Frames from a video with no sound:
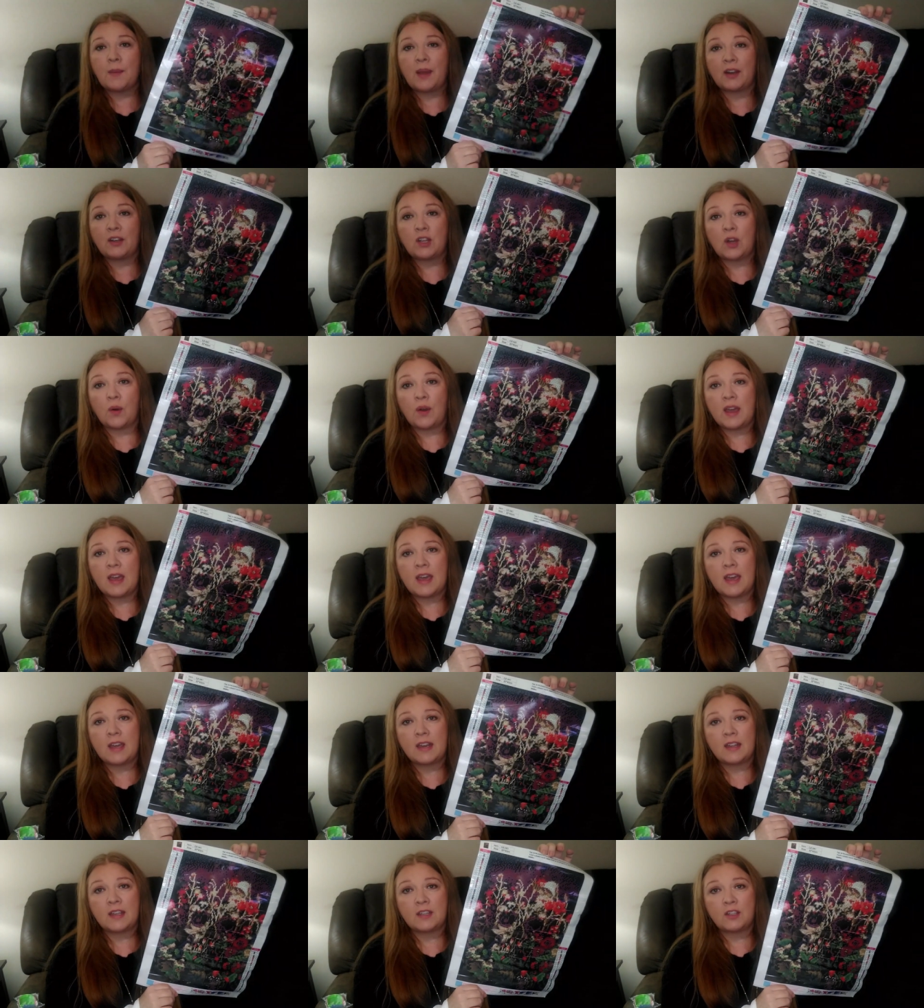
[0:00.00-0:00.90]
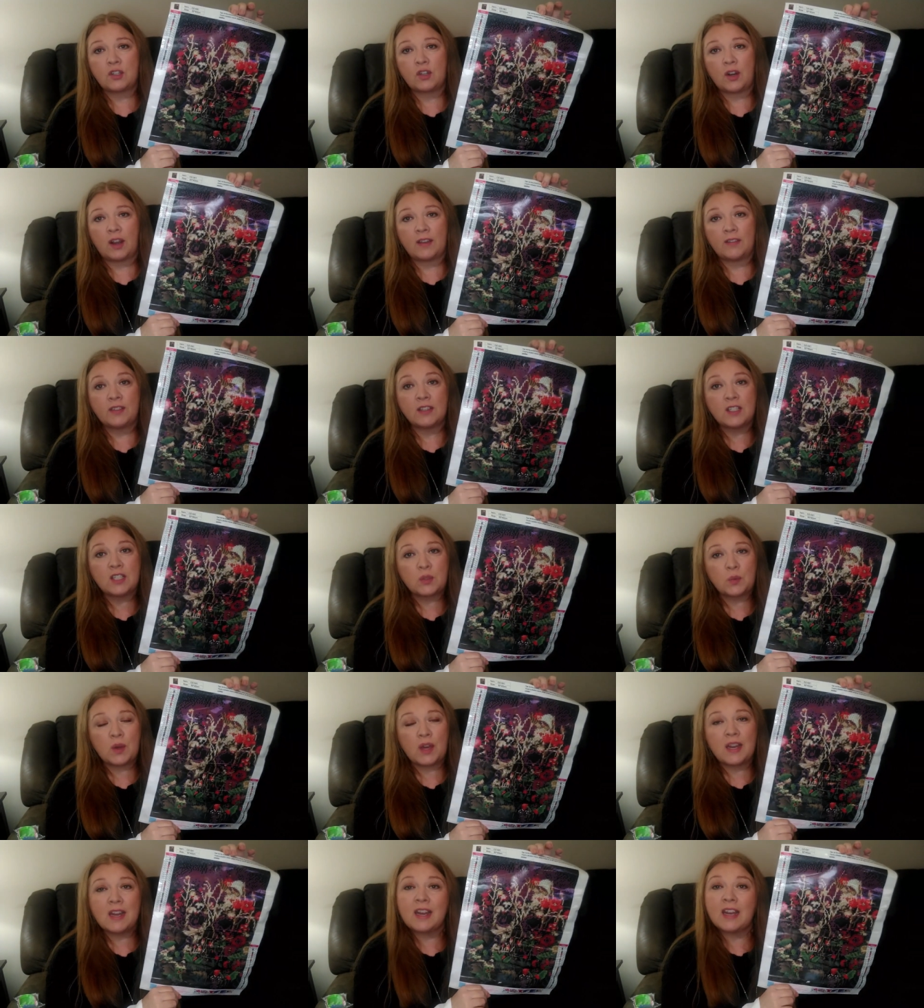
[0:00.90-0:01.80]
I'd go ahead and try this
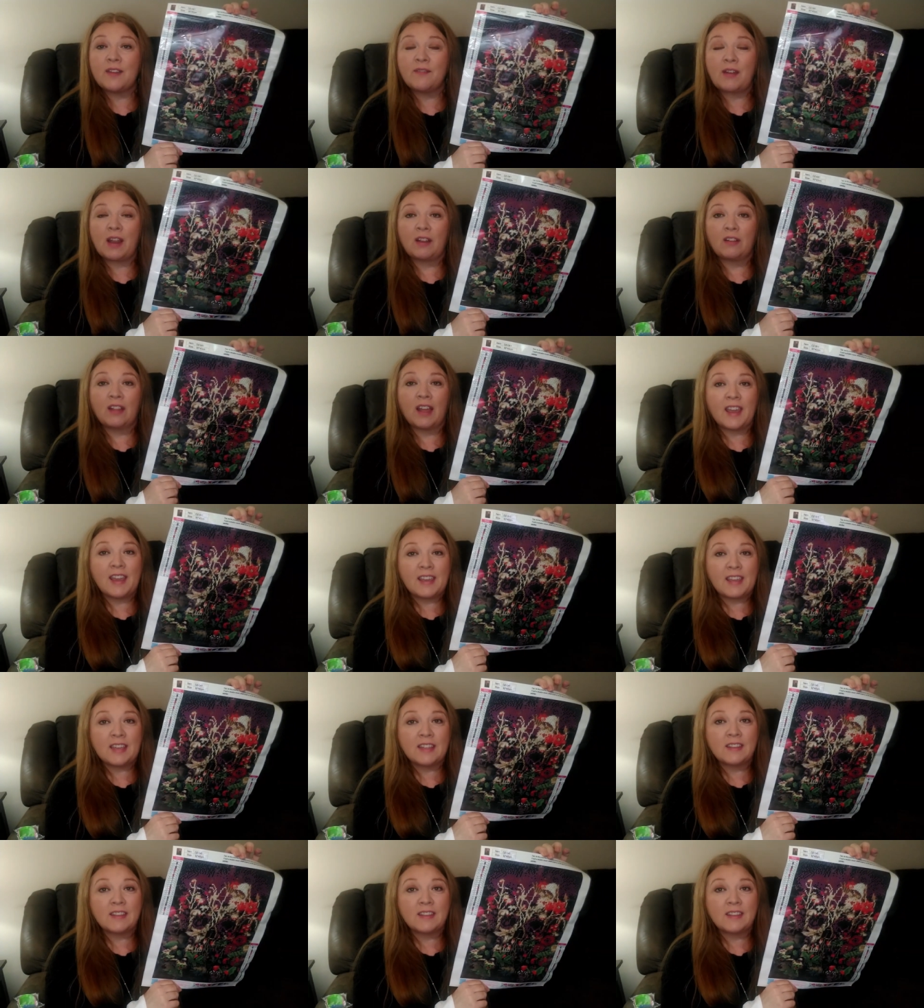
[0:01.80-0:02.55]
one. And if I like